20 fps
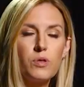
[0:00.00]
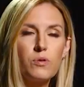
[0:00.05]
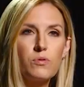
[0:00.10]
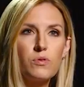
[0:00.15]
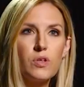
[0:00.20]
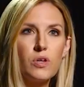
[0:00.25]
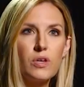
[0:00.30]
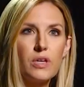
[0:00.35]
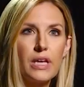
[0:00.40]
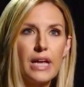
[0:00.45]
you
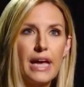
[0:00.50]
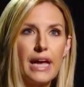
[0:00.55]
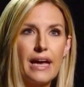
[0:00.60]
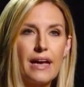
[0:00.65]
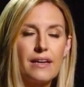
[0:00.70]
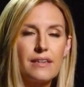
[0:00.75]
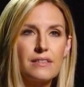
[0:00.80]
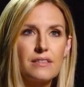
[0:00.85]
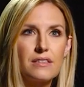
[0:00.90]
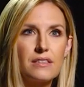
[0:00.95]
look
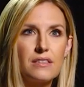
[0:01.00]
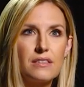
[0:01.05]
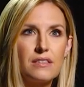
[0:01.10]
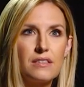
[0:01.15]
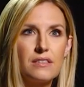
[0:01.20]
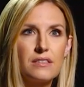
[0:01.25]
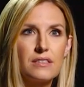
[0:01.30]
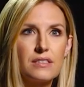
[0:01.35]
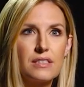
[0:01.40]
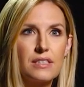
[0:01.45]
at
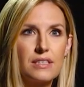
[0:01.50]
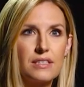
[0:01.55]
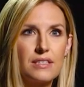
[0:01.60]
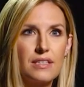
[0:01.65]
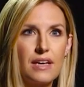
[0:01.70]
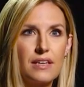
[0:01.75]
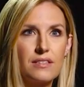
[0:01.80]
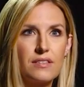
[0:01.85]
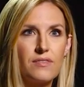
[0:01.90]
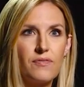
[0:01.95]

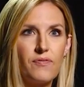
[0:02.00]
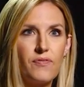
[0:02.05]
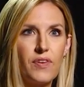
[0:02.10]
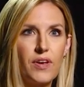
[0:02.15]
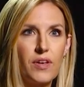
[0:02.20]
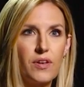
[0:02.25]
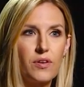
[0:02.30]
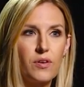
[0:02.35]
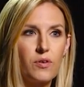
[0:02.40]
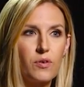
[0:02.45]
success and
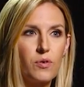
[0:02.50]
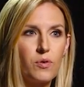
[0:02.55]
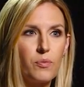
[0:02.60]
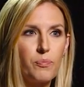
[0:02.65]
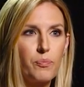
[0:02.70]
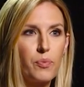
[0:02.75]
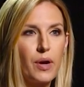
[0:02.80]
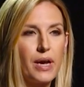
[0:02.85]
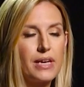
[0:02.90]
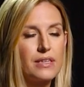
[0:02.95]
failure in
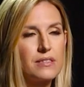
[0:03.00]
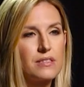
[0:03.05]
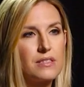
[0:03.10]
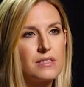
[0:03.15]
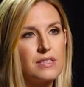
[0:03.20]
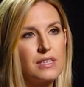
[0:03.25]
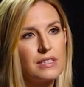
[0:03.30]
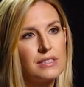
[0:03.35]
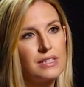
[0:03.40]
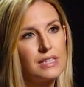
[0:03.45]
brands
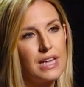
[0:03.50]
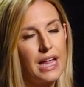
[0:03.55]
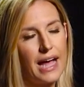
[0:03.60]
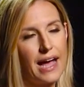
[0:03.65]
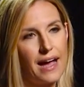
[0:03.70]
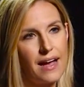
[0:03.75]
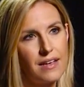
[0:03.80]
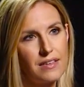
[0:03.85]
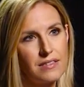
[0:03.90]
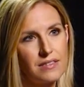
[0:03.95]
that
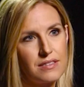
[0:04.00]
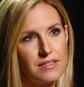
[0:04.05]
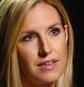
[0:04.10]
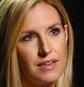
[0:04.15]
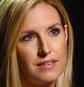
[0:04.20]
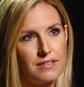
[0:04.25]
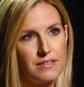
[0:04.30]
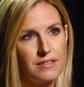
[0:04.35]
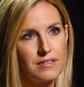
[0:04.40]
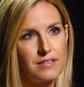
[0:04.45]
last
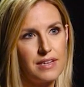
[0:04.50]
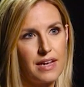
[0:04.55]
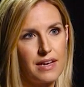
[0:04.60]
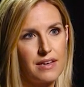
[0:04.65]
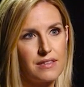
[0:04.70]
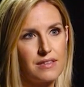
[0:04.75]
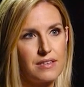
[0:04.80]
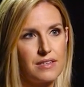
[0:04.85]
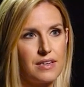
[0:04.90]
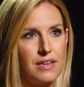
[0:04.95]
and
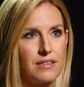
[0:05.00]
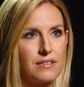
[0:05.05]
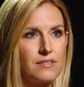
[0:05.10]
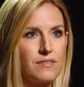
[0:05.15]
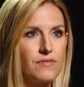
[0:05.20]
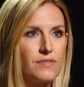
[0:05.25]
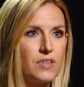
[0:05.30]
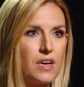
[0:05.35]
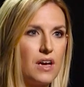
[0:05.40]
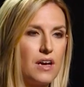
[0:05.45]
stand the test
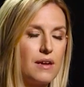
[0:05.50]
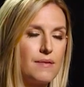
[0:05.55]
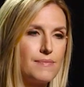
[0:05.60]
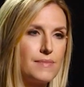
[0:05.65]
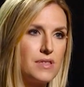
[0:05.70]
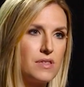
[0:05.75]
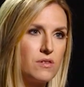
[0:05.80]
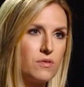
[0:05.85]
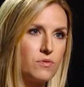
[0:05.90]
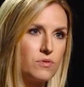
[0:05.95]
of time
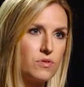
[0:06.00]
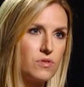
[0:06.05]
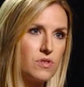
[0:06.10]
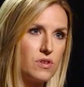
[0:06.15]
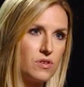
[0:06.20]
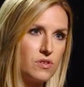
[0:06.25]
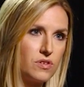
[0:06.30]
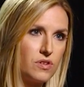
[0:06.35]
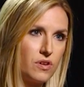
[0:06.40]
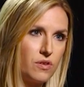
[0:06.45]
and those
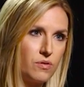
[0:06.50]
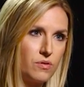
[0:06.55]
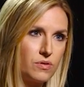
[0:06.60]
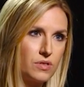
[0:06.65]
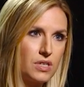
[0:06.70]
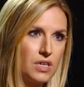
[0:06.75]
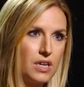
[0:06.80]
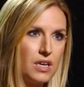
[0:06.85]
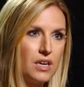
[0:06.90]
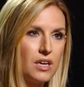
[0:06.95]
that
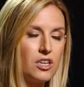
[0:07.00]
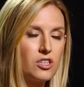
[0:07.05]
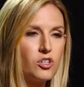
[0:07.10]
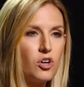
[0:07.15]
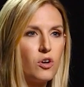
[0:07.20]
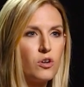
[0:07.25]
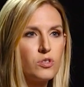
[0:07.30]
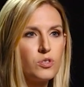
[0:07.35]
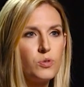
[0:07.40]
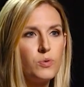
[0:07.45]
don't,
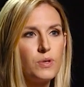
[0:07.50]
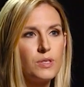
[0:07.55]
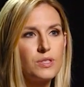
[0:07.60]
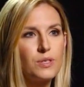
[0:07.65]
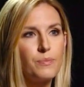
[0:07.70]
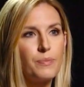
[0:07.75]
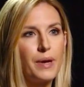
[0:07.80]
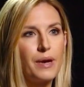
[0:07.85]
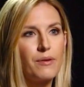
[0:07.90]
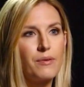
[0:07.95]
talk to us
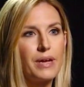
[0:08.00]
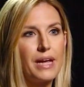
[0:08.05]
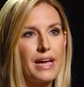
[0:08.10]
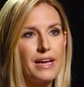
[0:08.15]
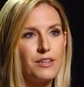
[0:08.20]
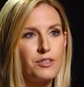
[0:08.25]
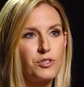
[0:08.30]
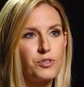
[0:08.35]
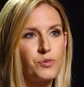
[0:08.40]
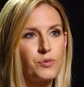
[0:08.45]
about
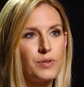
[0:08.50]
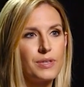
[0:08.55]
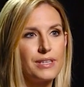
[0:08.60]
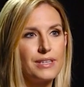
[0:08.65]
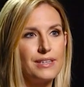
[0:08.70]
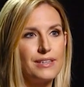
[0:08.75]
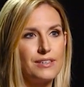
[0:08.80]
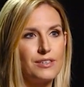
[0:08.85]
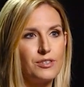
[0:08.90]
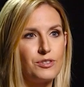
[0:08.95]
entering
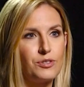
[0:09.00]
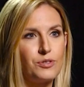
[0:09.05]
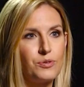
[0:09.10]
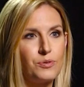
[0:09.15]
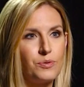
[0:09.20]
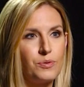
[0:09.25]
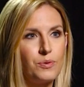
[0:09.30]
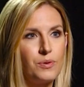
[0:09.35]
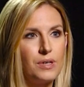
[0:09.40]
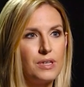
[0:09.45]

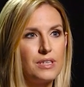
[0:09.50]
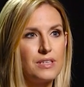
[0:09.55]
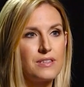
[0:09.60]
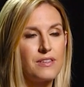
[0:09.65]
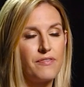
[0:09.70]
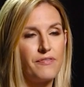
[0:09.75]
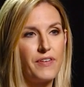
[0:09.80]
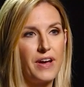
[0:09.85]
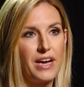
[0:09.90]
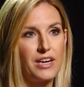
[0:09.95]
into
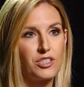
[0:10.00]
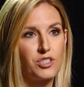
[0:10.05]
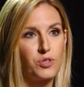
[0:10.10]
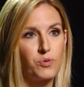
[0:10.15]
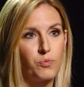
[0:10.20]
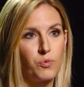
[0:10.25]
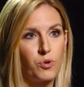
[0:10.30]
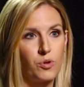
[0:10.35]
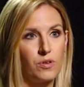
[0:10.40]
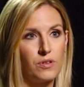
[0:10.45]
the
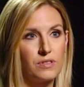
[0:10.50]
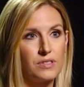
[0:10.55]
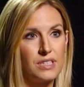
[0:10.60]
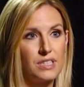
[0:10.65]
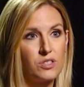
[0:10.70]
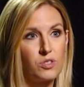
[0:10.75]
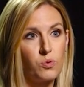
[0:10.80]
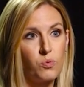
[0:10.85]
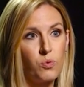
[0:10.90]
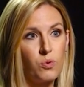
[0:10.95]
fashion world.
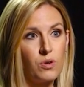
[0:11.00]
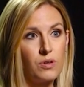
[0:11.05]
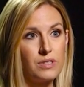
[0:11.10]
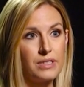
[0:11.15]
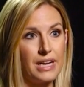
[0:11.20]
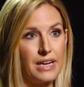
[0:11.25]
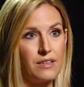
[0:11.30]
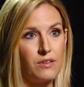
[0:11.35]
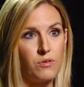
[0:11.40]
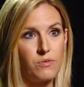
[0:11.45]
It's a world
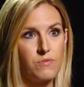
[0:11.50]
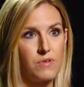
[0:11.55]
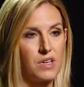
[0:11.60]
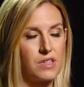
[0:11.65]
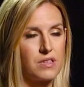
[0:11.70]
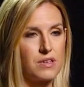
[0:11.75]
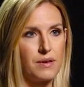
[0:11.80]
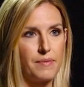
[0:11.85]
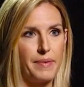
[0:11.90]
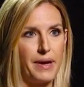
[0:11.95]
I know
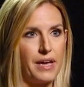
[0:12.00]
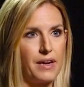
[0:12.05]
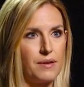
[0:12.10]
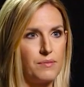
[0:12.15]
nothing about.